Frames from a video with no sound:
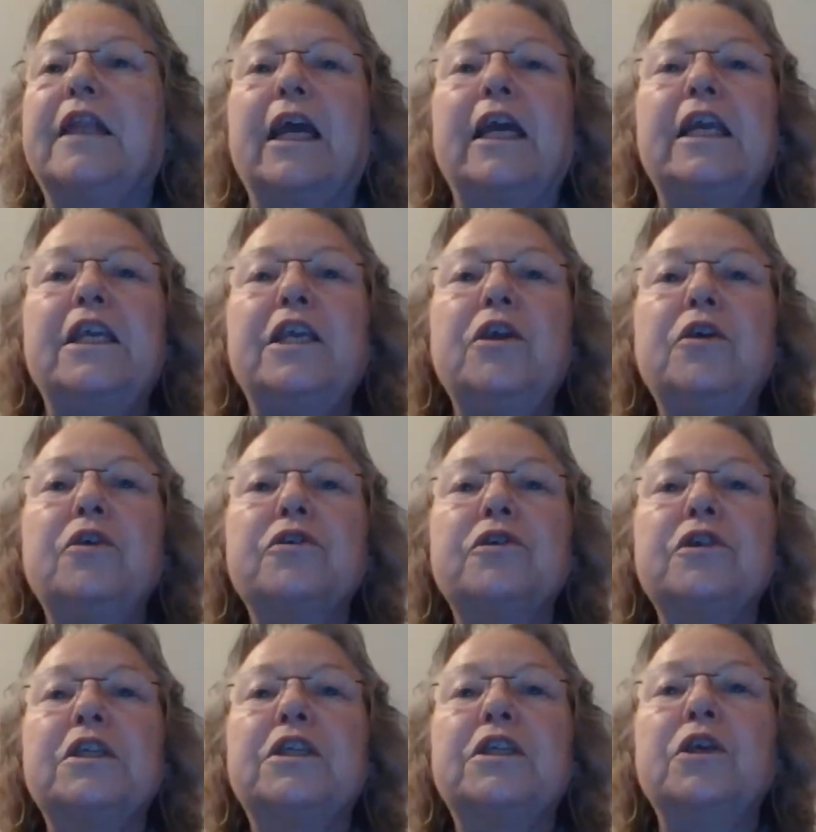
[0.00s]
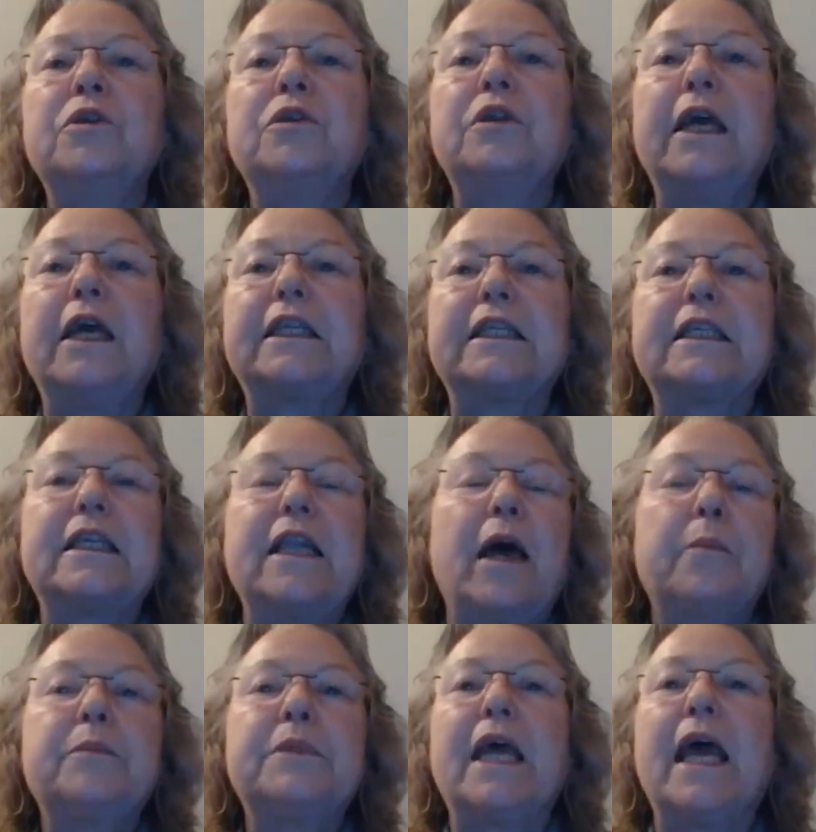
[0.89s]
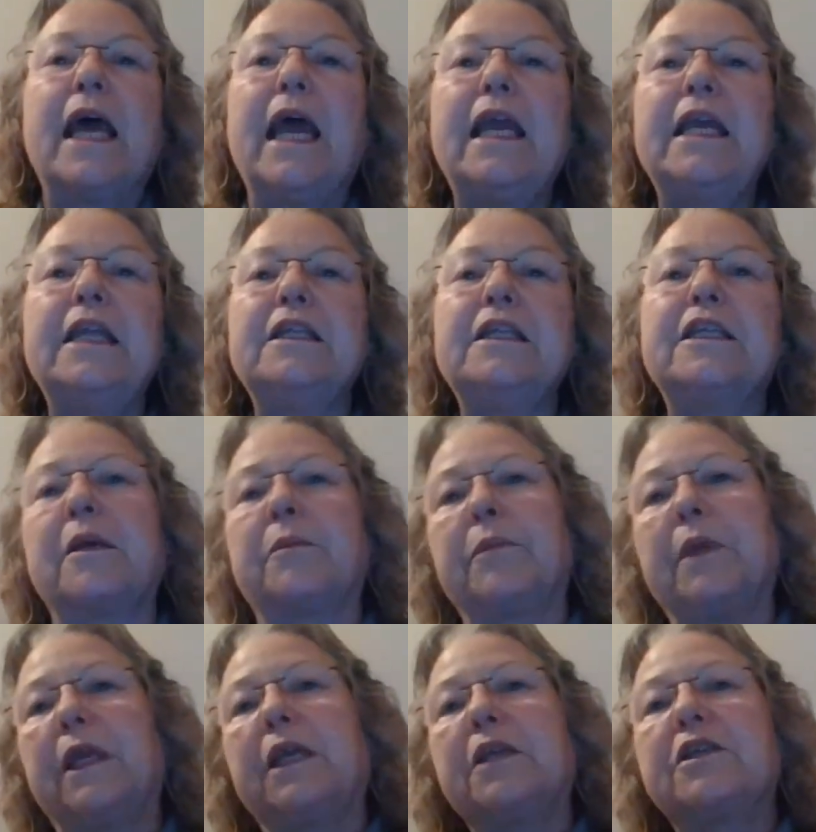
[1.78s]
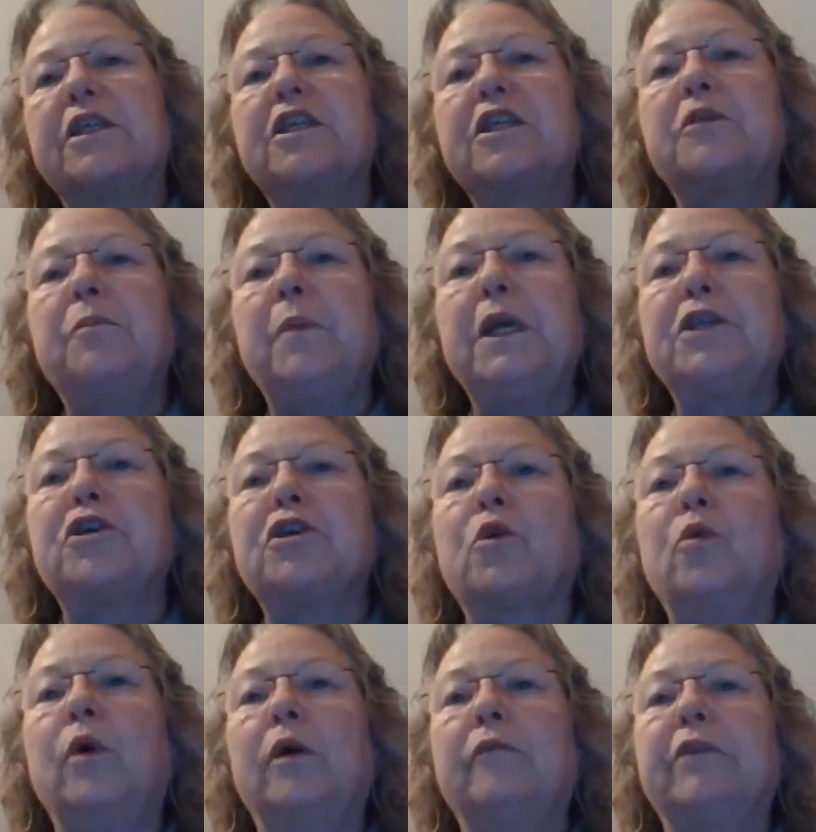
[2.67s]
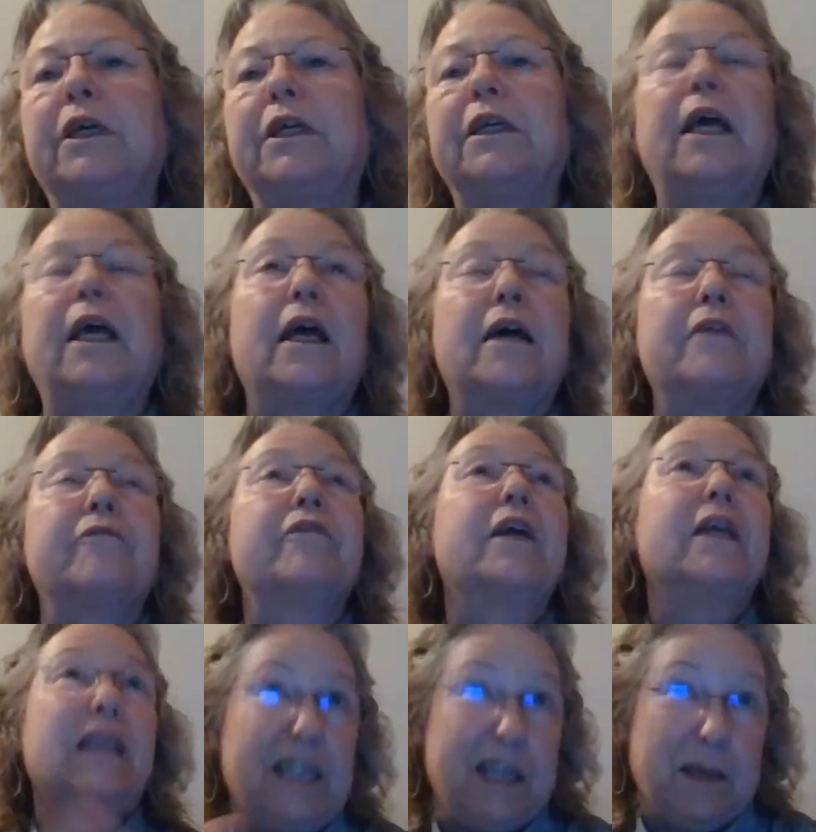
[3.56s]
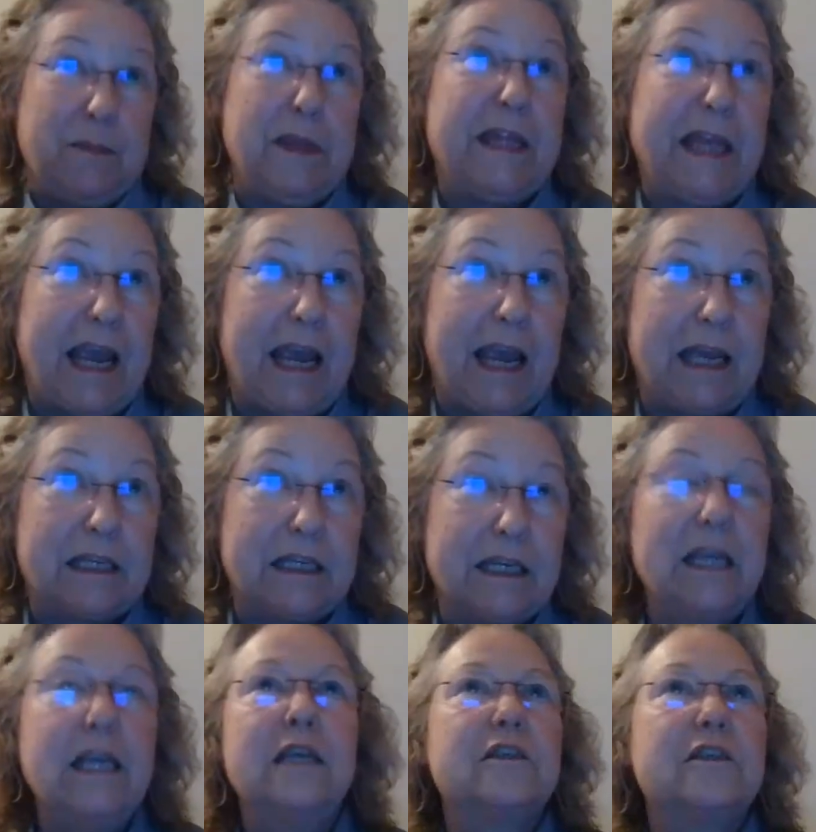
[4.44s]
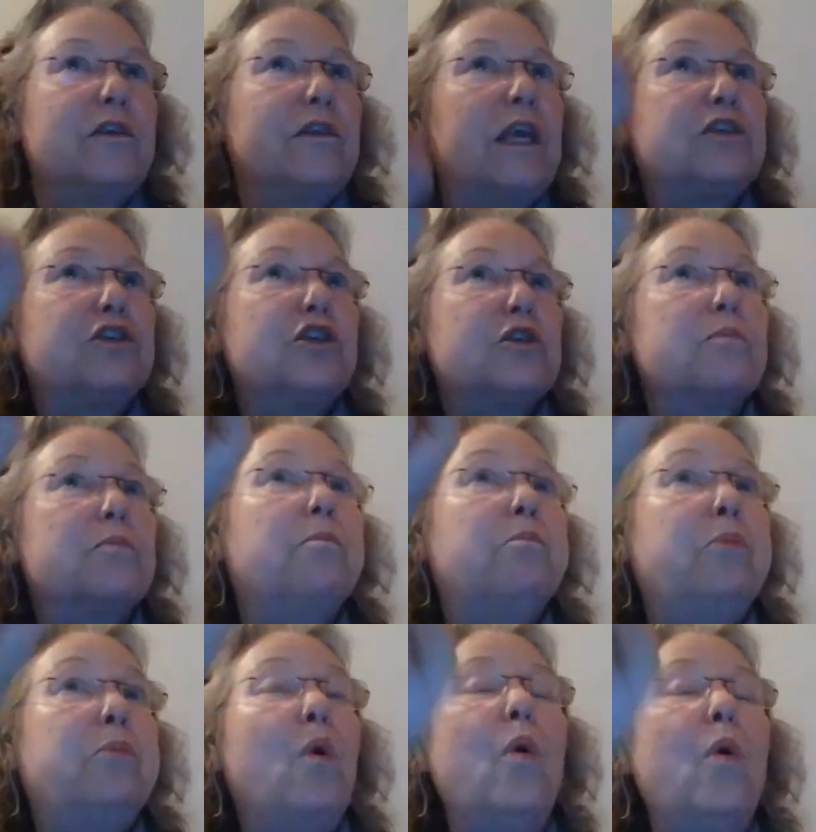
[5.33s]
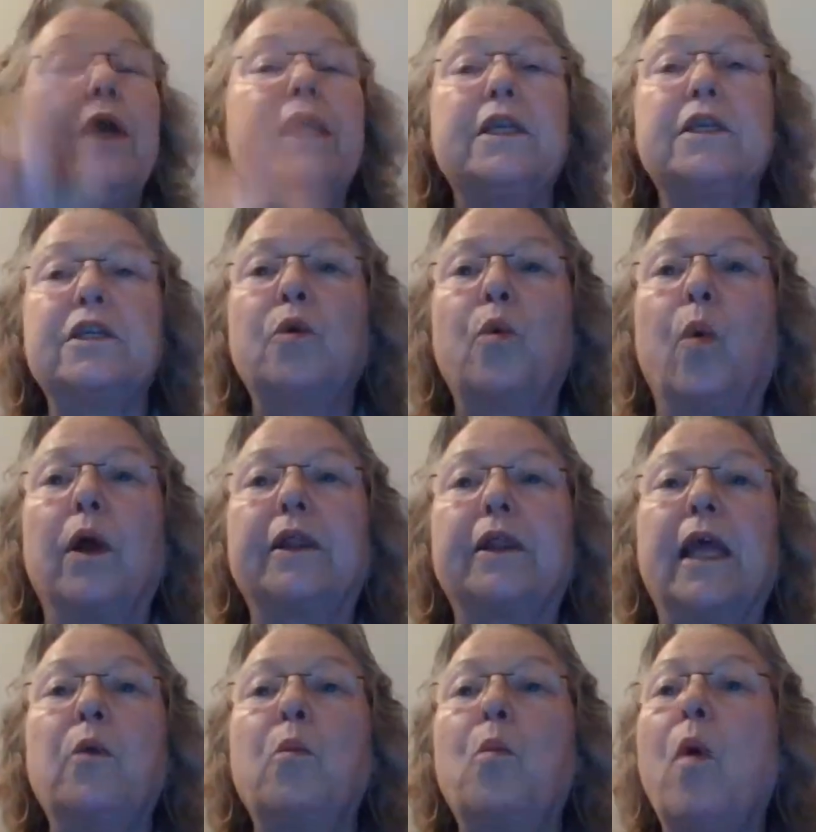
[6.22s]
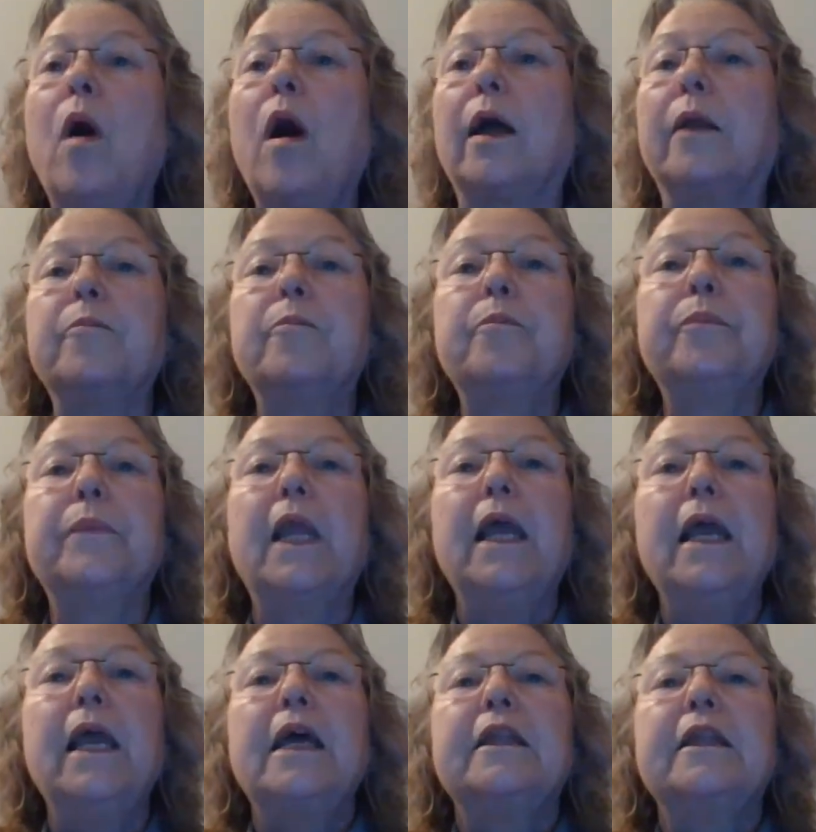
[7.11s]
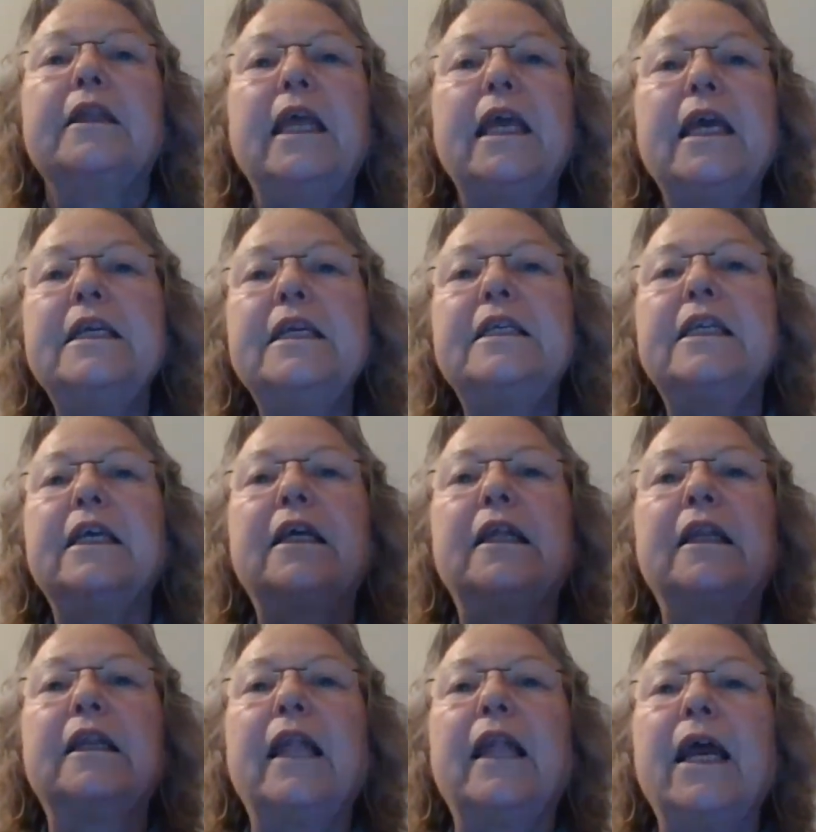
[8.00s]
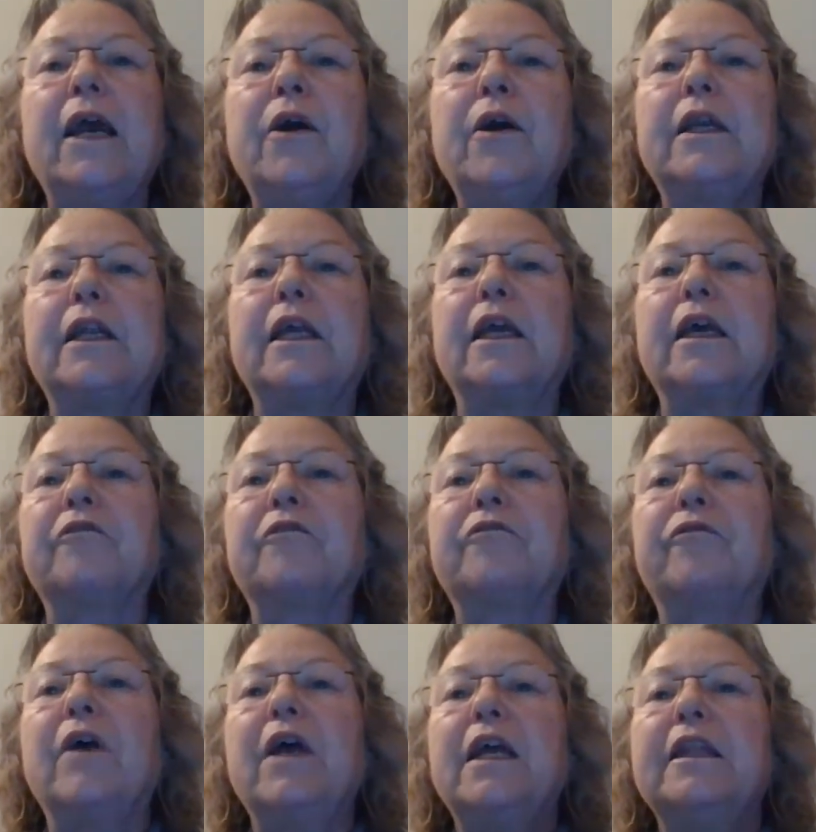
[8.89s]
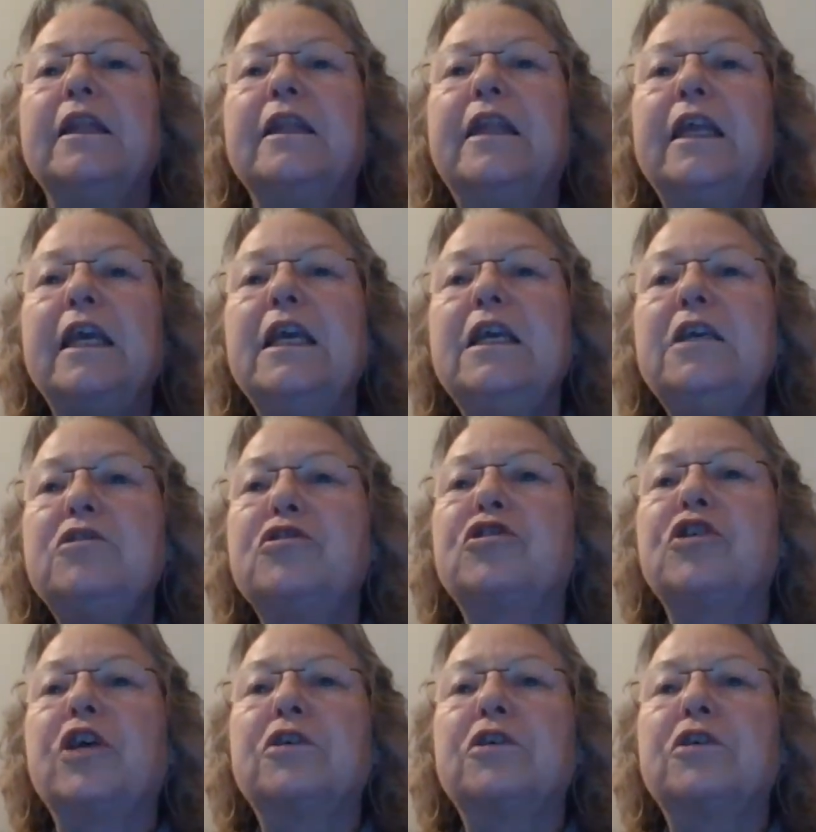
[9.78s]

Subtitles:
They use it to obtain something. It's the speech equivalent of "give me that." So they just point to what they want. Then declarative. These